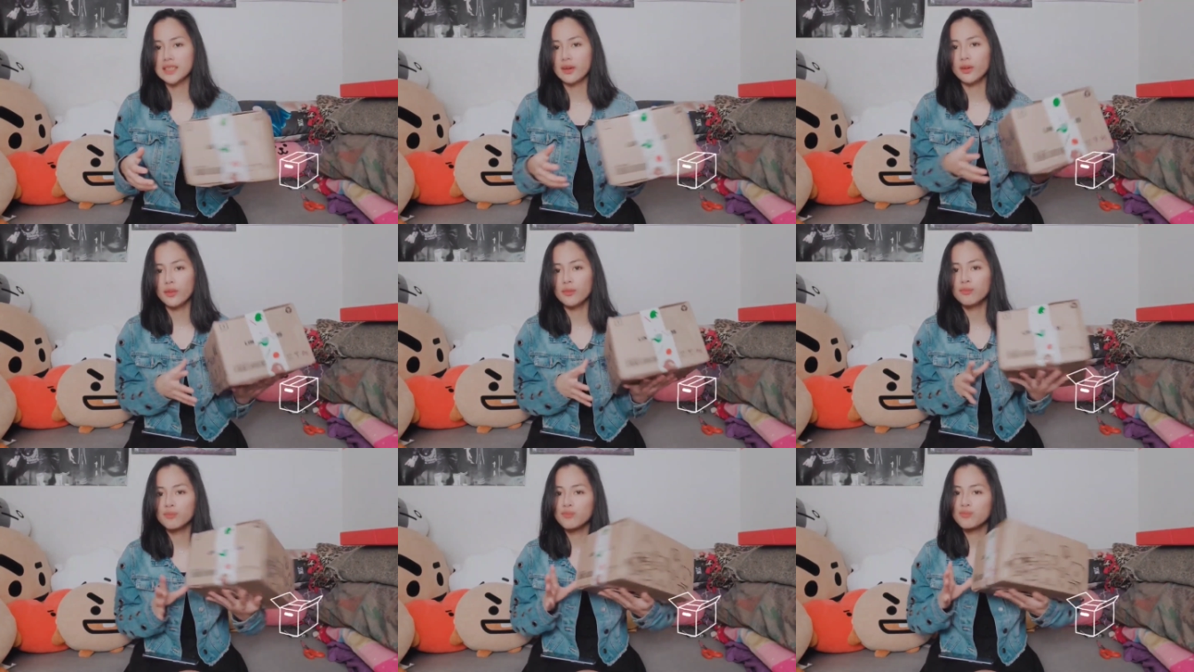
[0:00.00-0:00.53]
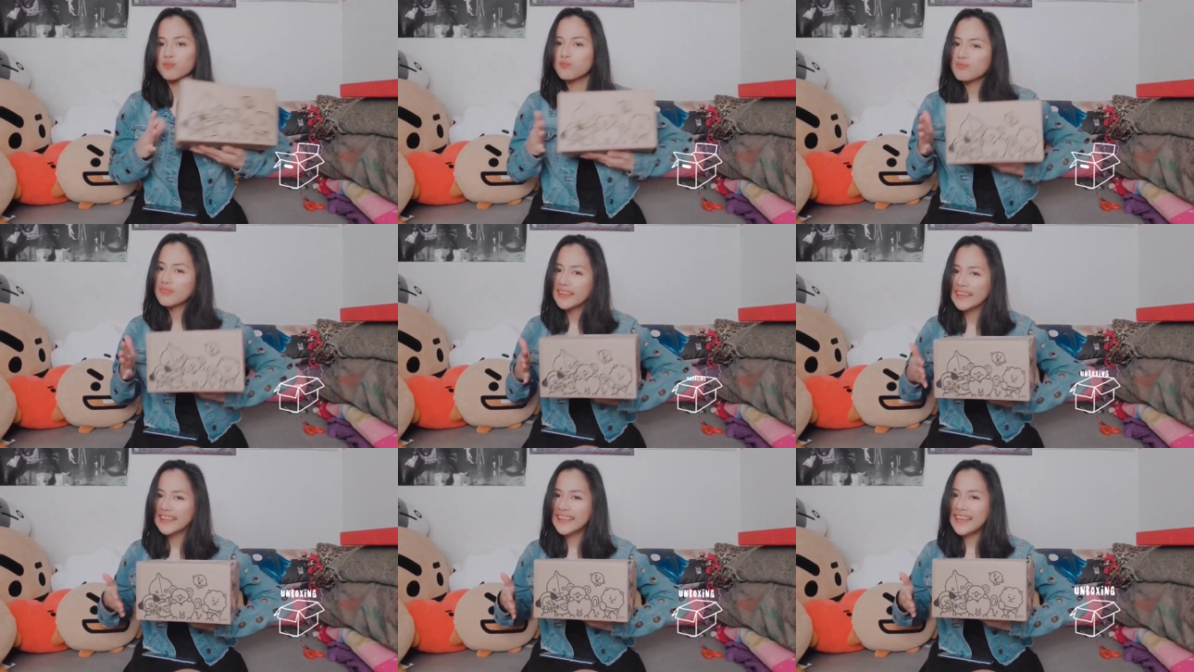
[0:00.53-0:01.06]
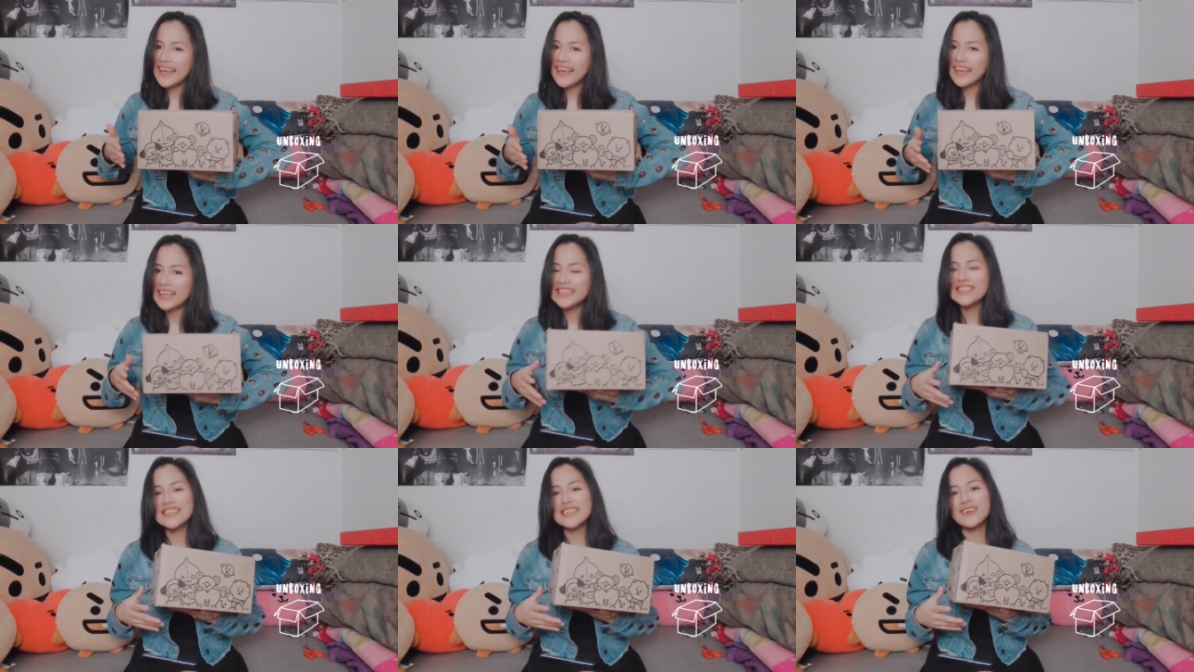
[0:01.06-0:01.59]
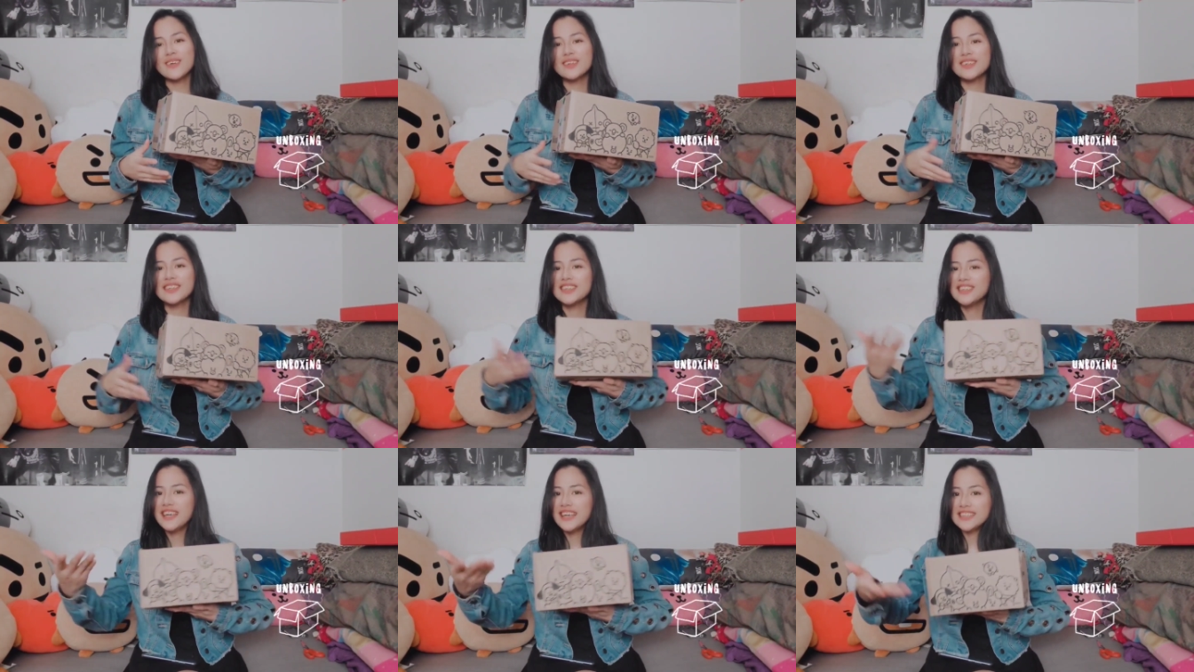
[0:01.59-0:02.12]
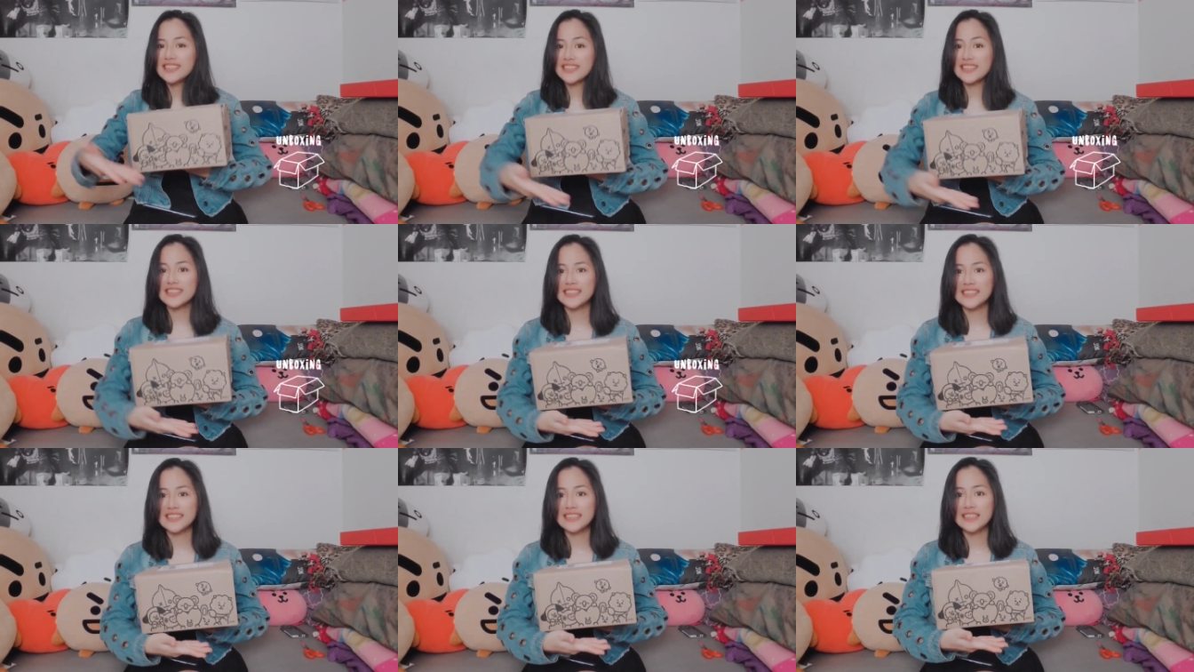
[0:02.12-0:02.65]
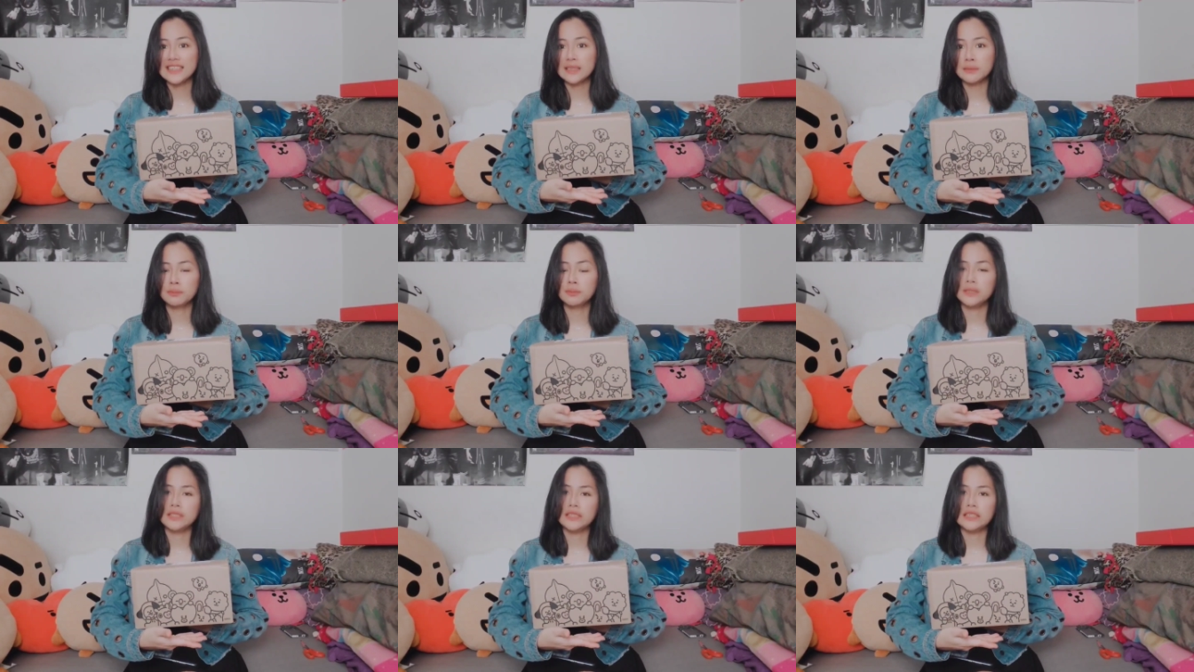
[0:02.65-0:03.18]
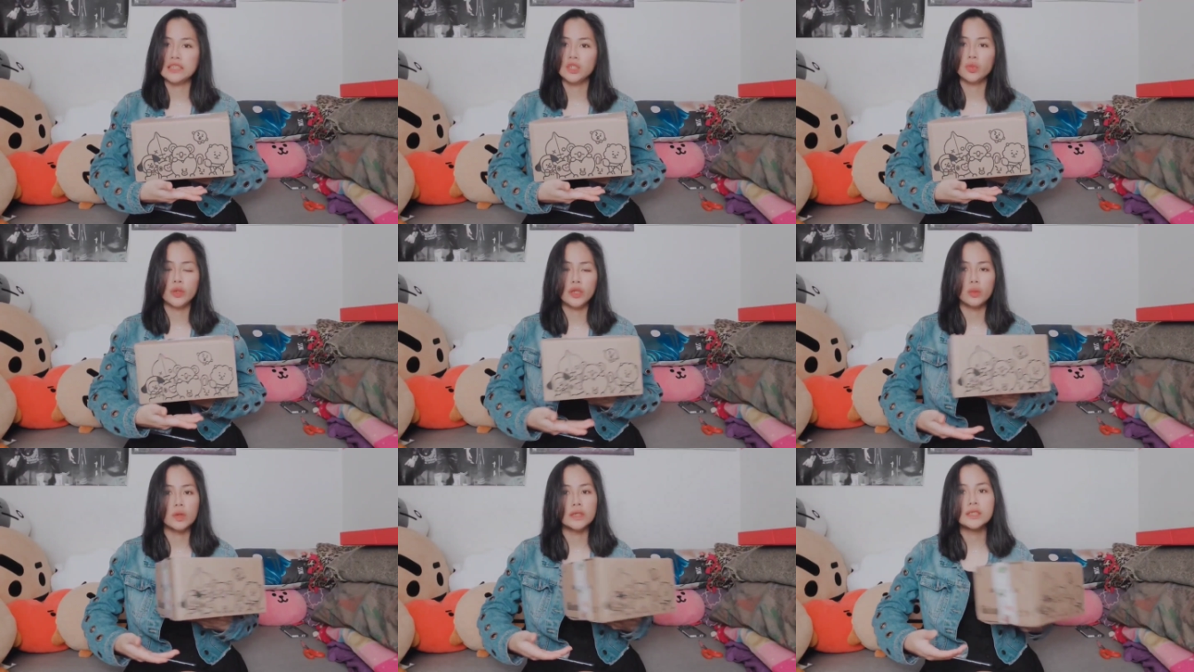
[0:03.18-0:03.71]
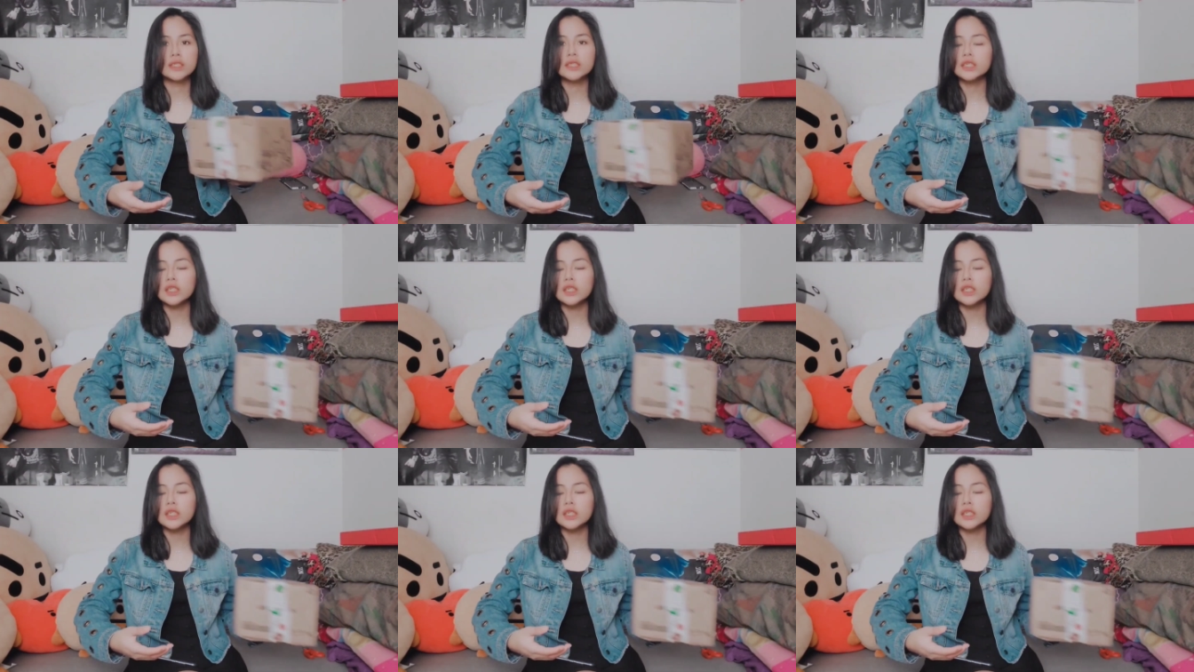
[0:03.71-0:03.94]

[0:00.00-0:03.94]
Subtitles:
So yeah, so as you guys can see, it's a BT21.